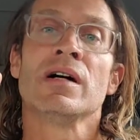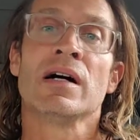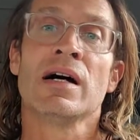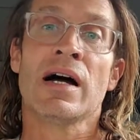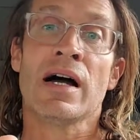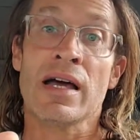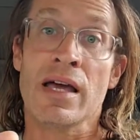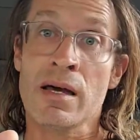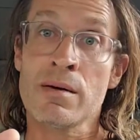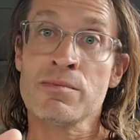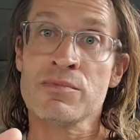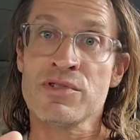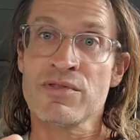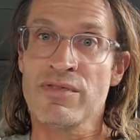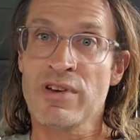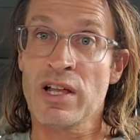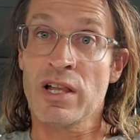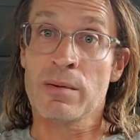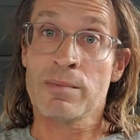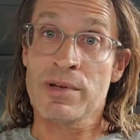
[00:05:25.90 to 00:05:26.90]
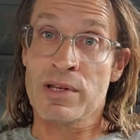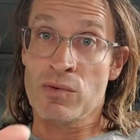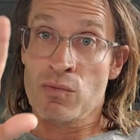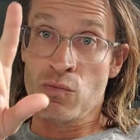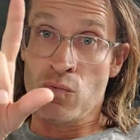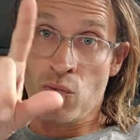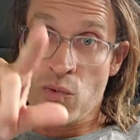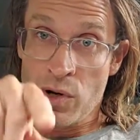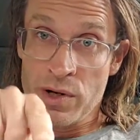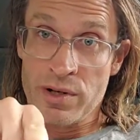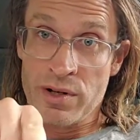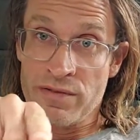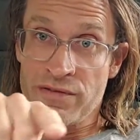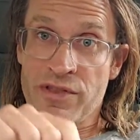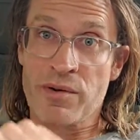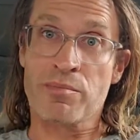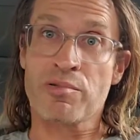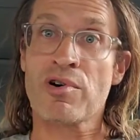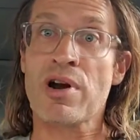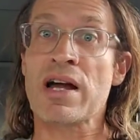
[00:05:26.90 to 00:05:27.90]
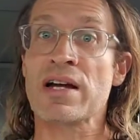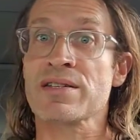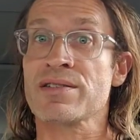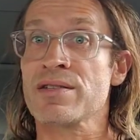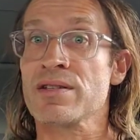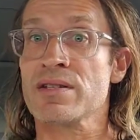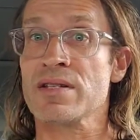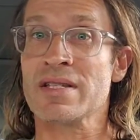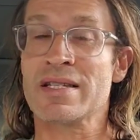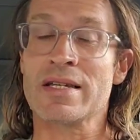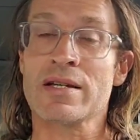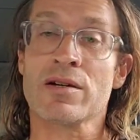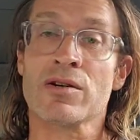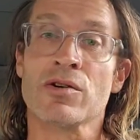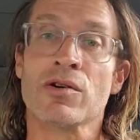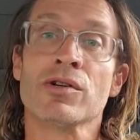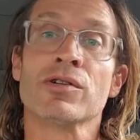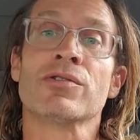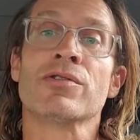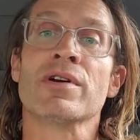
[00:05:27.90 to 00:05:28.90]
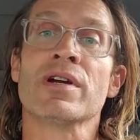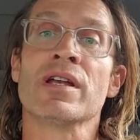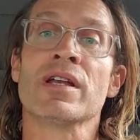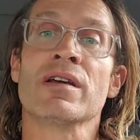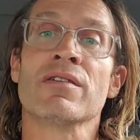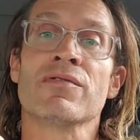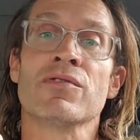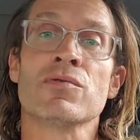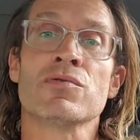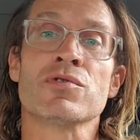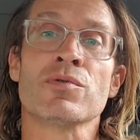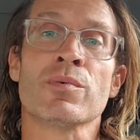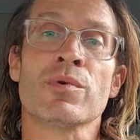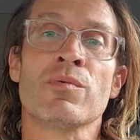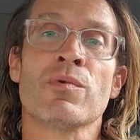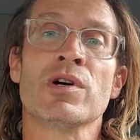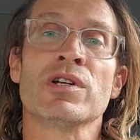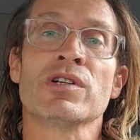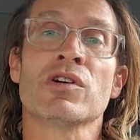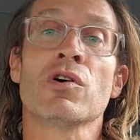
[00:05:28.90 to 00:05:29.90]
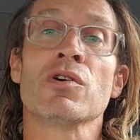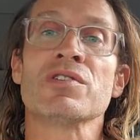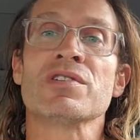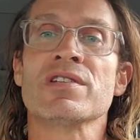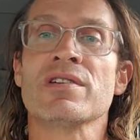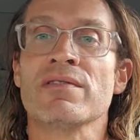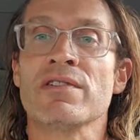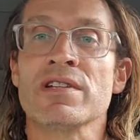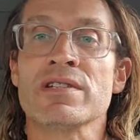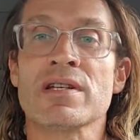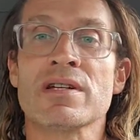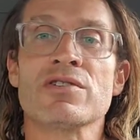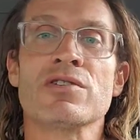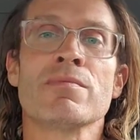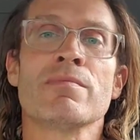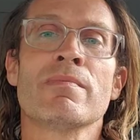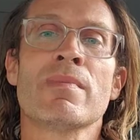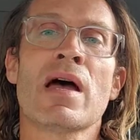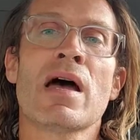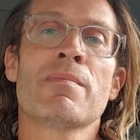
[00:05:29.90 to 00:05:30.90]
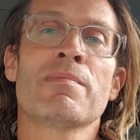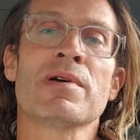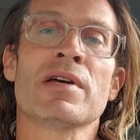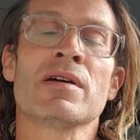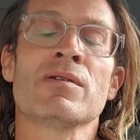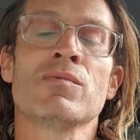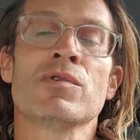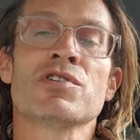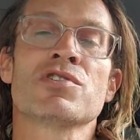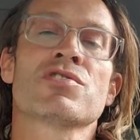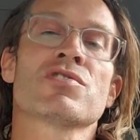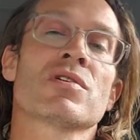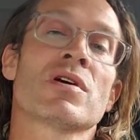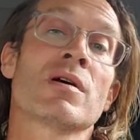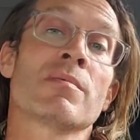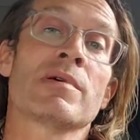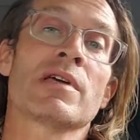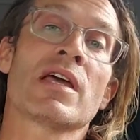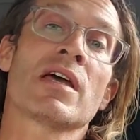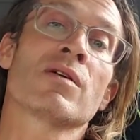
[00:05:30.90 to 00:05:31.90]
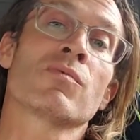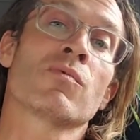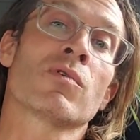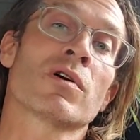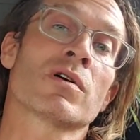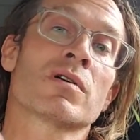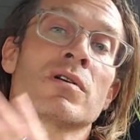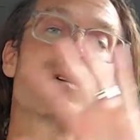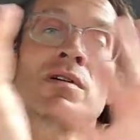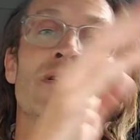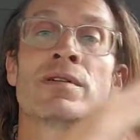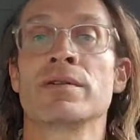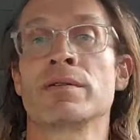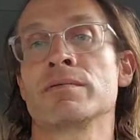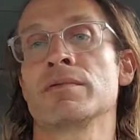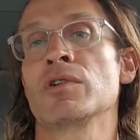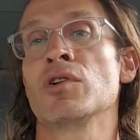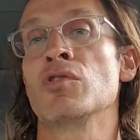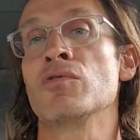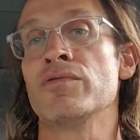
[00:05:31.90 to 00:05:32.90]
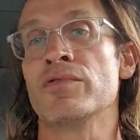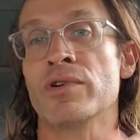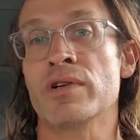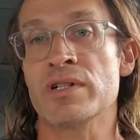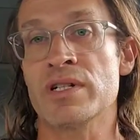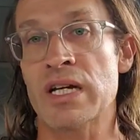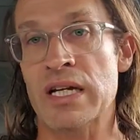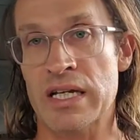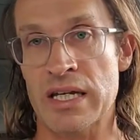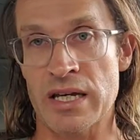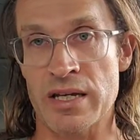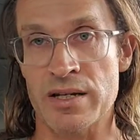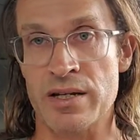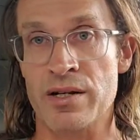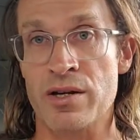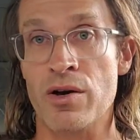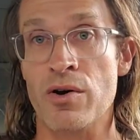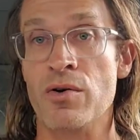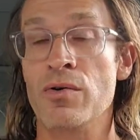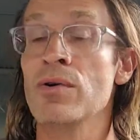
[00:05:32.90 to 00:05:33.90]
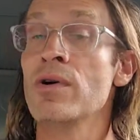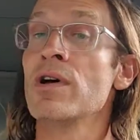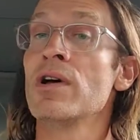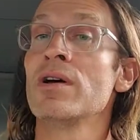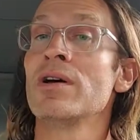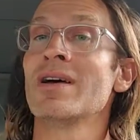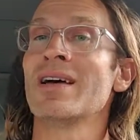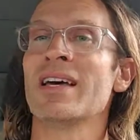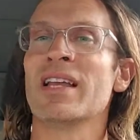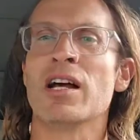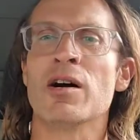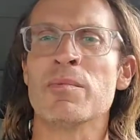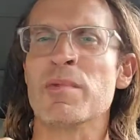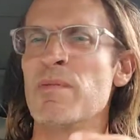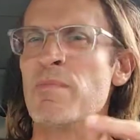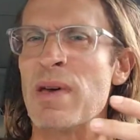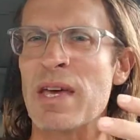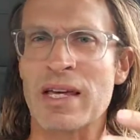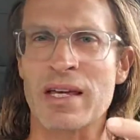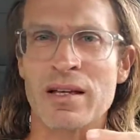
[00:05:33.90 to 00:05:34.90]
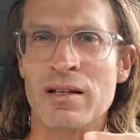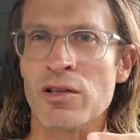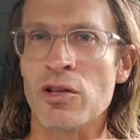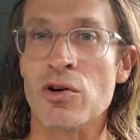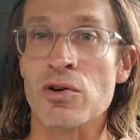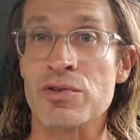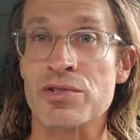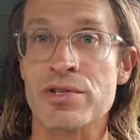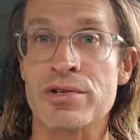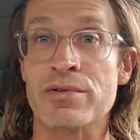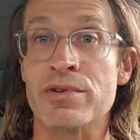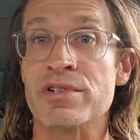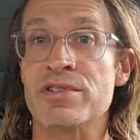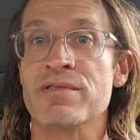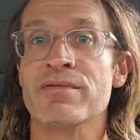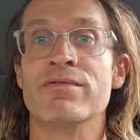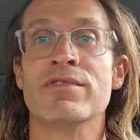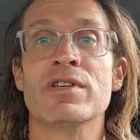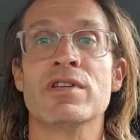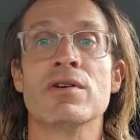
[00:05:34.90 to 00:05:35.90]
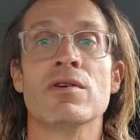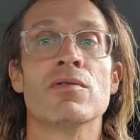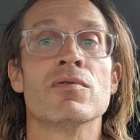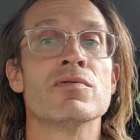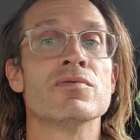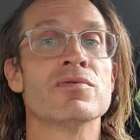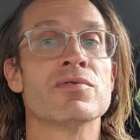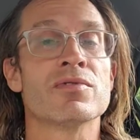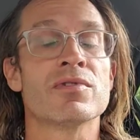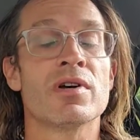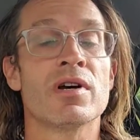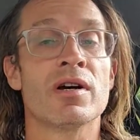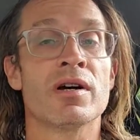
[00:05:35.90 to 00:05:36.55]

I am developing one of the praxis here on Creating a Future We Want called civilization mapping, which I began work on over a decade ago, and I'll be making a long series of videos